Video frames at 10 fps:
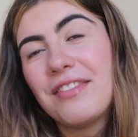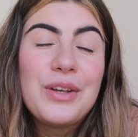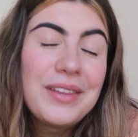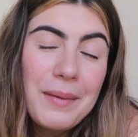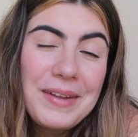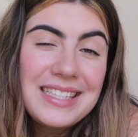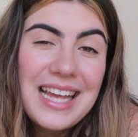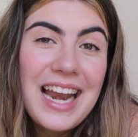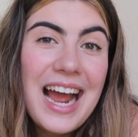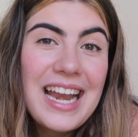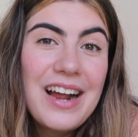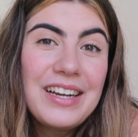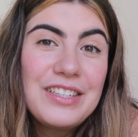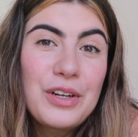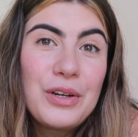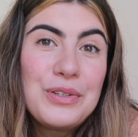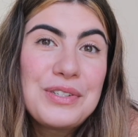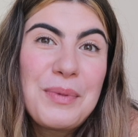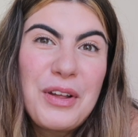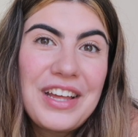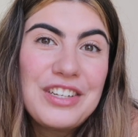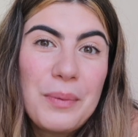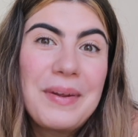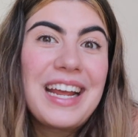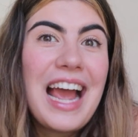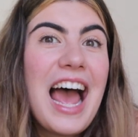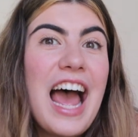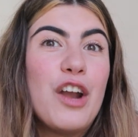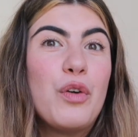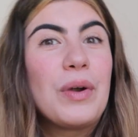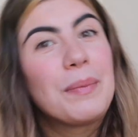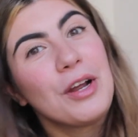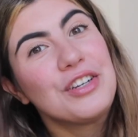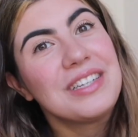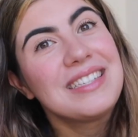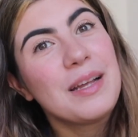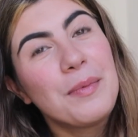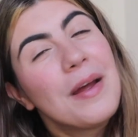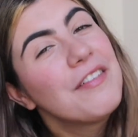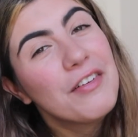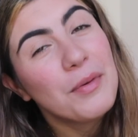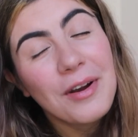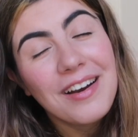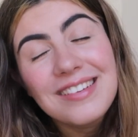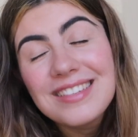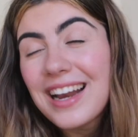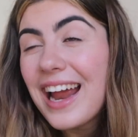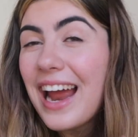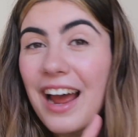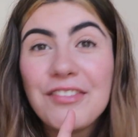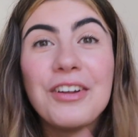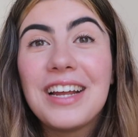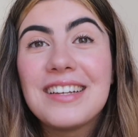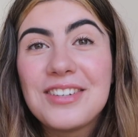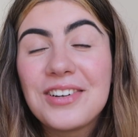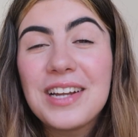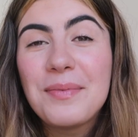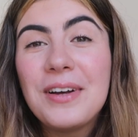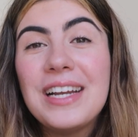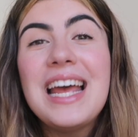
So that being said, I now need to go do some online shopping and repurchase some of my favorite products that I have not yet stocked up on.